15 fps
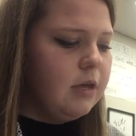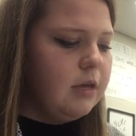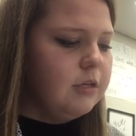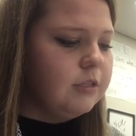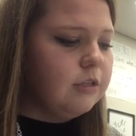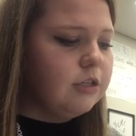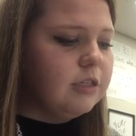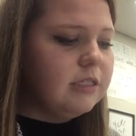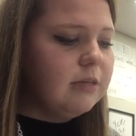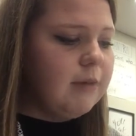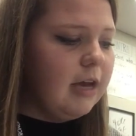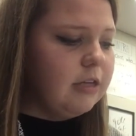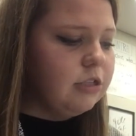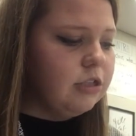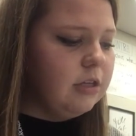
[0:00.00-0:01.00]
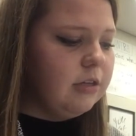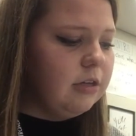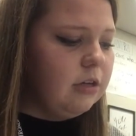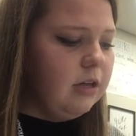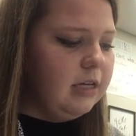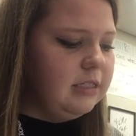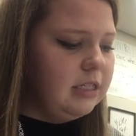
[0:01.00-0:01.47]
So just some extra
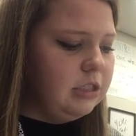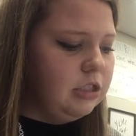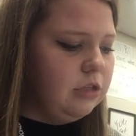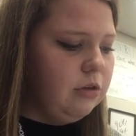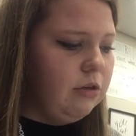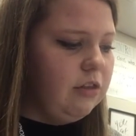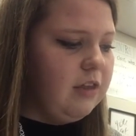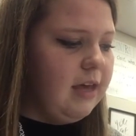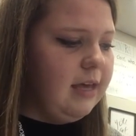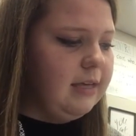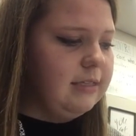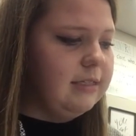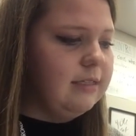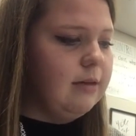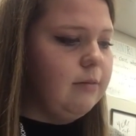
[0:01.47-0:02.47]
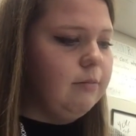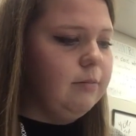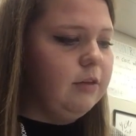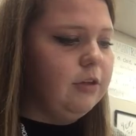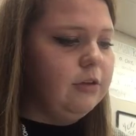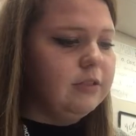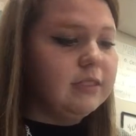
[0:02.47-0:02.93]
little additional things, some
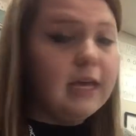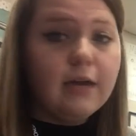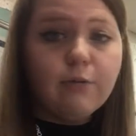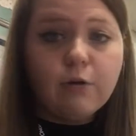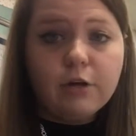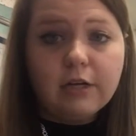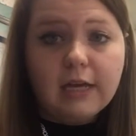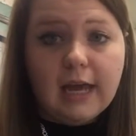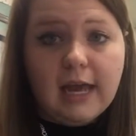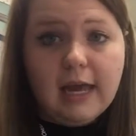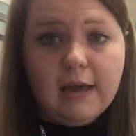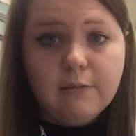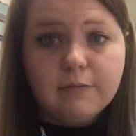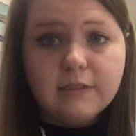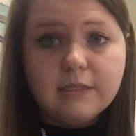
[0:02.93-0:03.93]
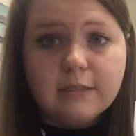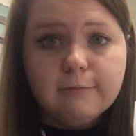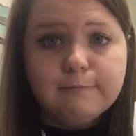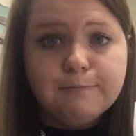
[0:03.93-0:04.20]
little sight word games